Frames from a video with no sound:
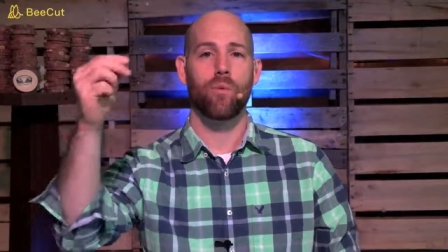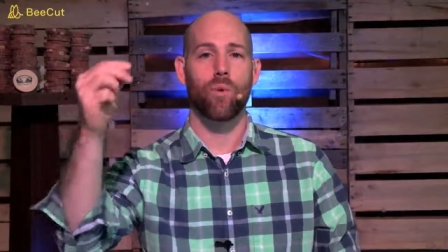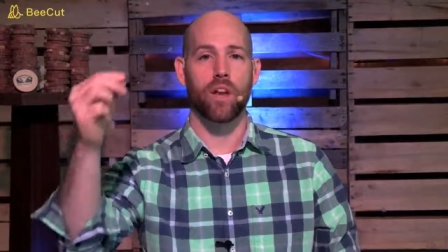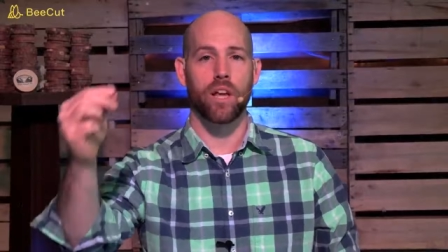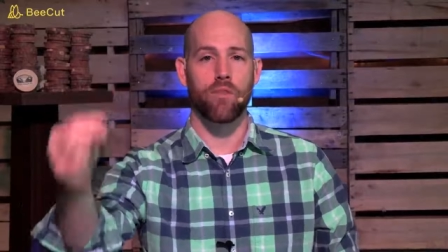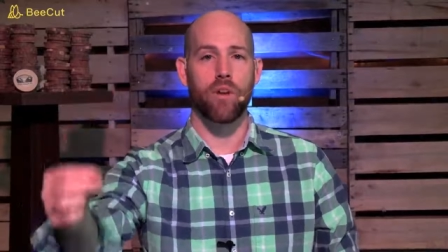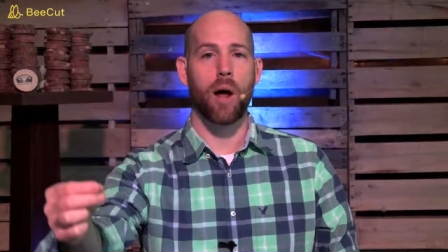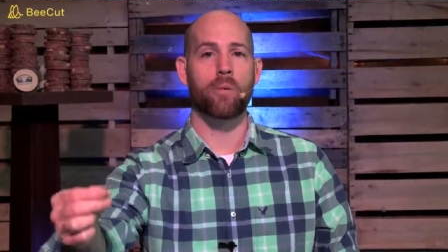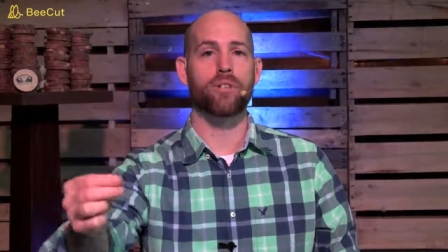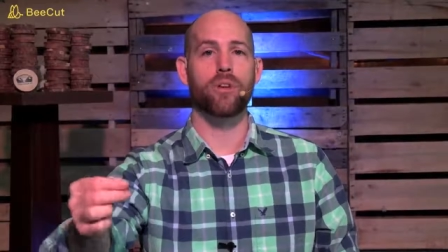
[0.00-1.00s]
We're going to give you an
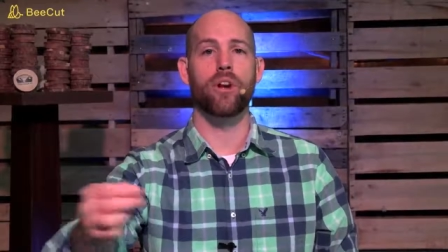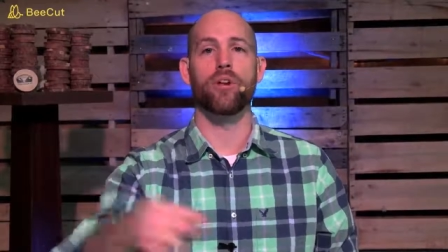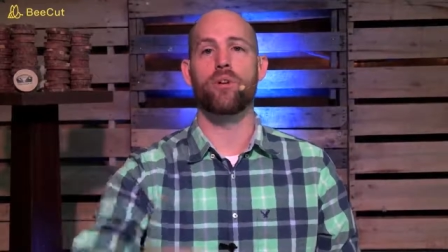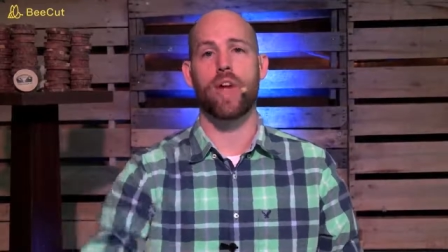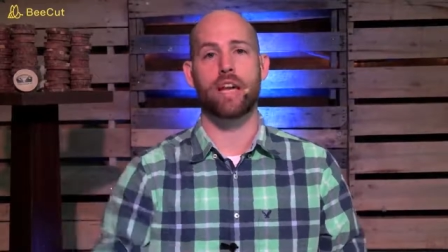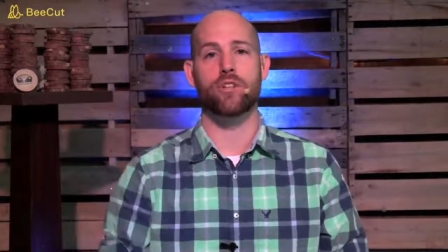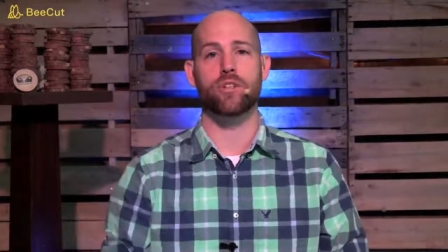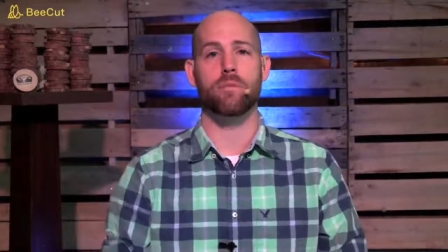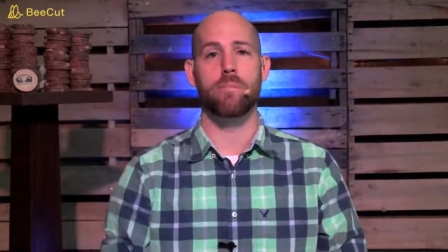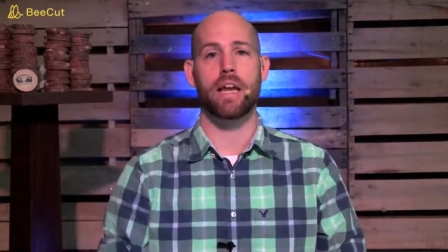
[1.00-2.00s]
opportunity to do that in
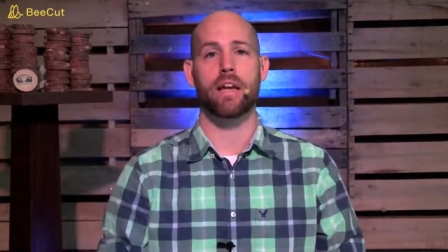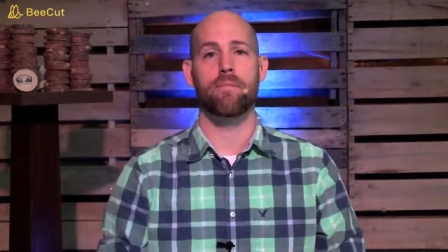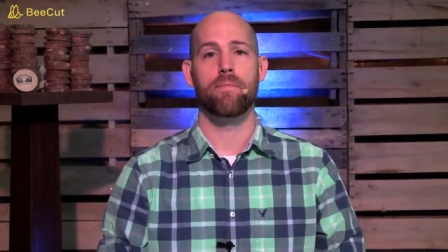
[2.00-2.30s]
just a minute.